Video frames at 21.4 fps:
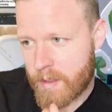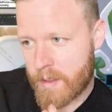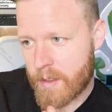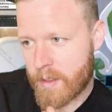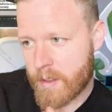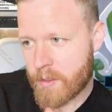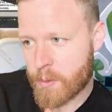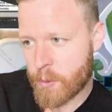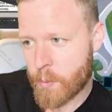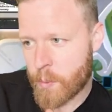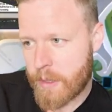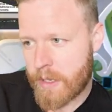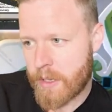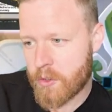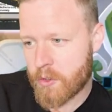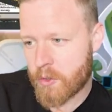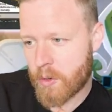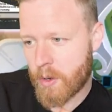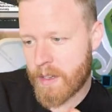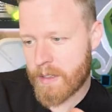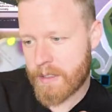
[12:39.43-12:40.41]
So if we can
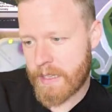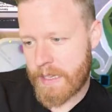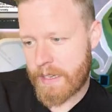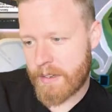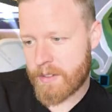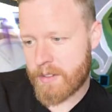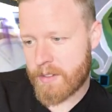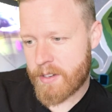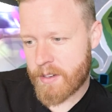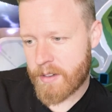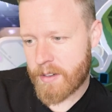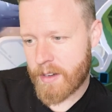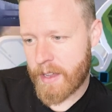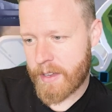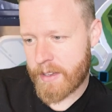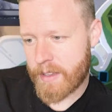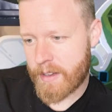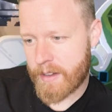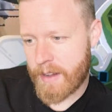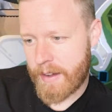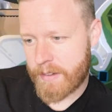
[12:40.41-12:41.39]
draw a land here, I
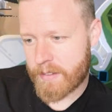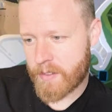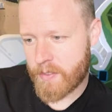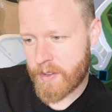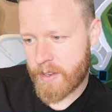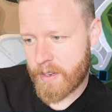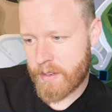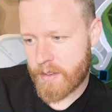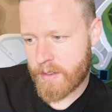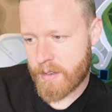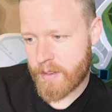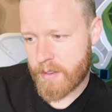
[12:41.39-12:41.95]
can activate...